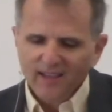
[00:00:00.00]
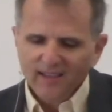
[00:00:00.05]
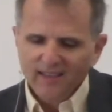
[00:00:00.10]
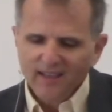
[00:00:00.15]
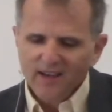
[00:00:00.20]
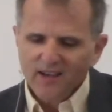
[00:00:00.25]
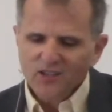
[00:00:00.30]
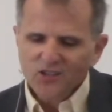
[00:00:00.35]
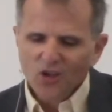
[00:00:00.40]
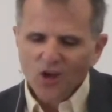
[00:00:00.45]

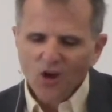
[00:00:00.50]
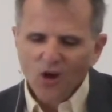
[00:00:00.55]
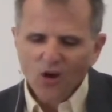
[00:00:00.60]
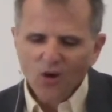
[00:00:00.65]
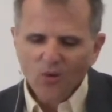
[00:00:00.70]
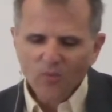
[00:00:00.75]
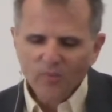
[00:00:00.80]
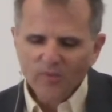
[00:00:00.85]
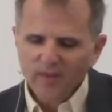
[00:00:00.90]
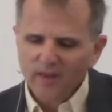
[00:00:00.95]
Let us
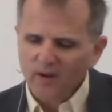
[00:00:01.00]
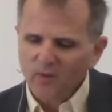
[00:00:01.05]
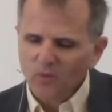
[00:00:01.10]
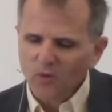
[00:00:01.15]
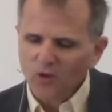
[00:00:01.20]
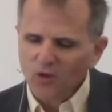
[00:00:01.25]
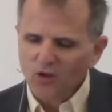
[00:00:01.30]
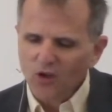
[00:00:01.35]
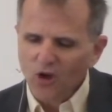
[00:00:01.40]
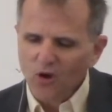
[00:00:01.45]
hope that it
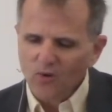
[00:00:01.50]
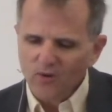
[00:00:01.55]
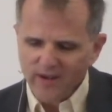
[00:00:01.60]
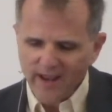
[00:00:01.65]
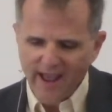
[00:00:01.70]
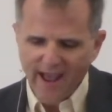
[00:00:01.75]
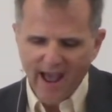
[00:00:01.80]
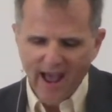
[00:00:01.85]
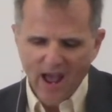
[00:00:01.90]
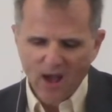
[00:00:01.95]
will go
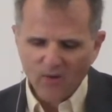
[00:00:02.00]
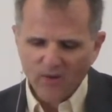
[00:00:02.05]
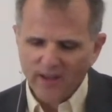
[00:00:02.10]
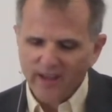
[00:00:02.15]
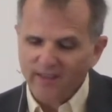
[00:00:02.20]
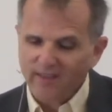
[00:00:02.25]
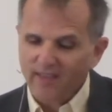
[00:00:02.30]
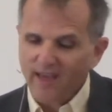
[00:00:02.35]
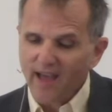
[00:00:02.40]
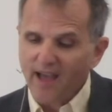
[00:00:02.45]
down,
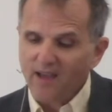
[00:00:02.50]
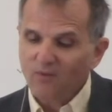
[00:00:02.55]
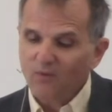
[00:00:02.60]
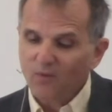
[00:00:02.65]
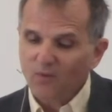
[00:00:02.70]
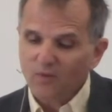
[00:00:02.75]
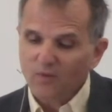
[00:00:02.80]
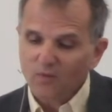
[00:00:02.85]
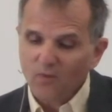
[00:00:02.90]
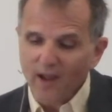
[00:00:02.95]
and
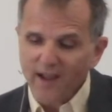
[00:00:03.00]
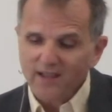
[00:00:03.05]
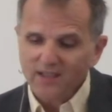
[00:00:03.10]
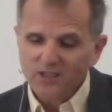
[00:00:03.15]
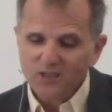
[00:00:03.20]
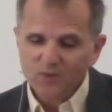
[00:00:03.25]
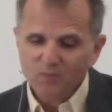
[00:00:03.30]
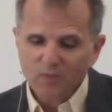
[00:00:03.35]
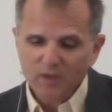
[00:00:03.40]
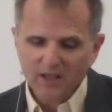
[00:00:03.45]
that right
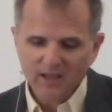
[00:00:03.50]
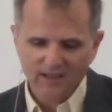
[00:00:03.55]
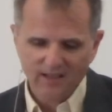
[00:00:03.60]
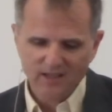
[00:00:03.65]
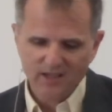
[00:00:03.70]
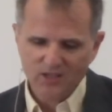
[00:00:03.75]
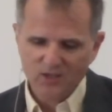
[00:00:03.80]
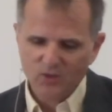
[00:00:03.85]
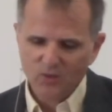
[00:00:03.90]
speedily,